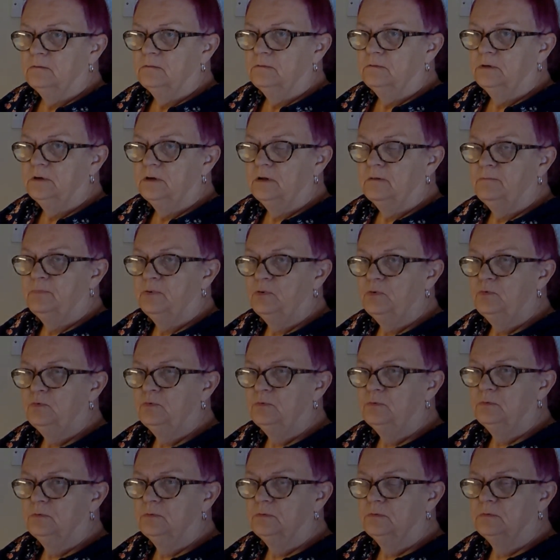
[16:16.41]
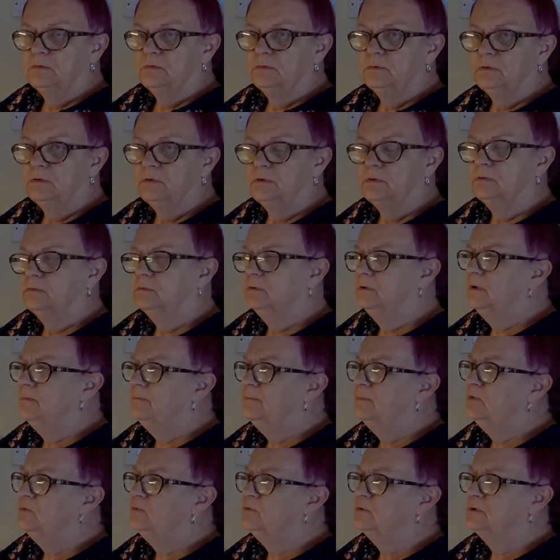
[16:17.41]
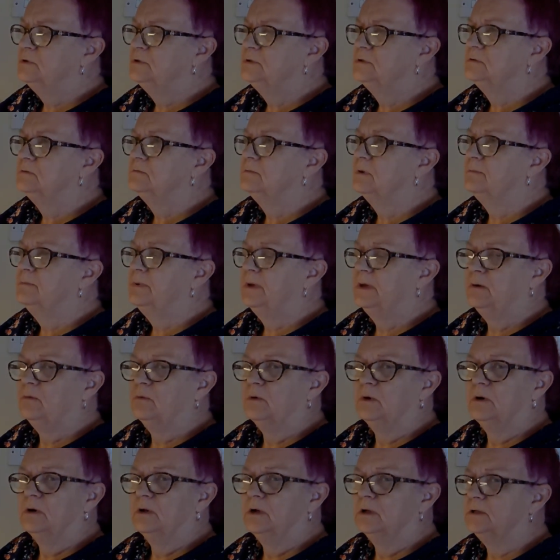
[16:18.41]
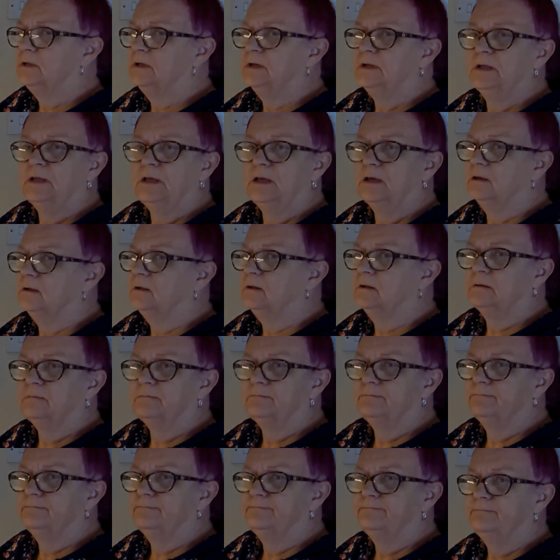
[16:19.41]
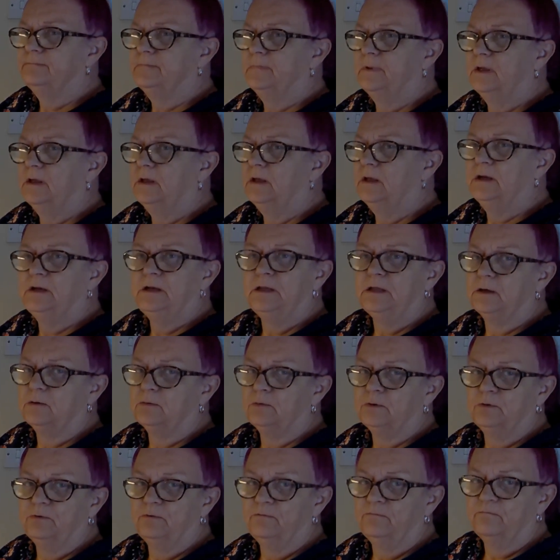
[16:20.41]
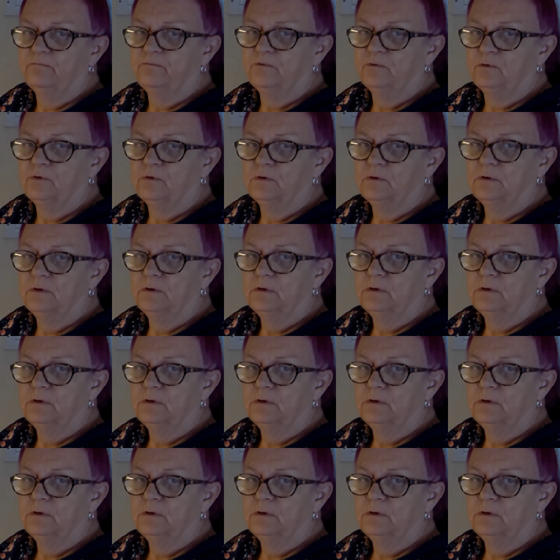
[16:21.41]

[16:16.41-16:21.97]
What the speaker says: When I bought the big one, I didn't get any quilting foot.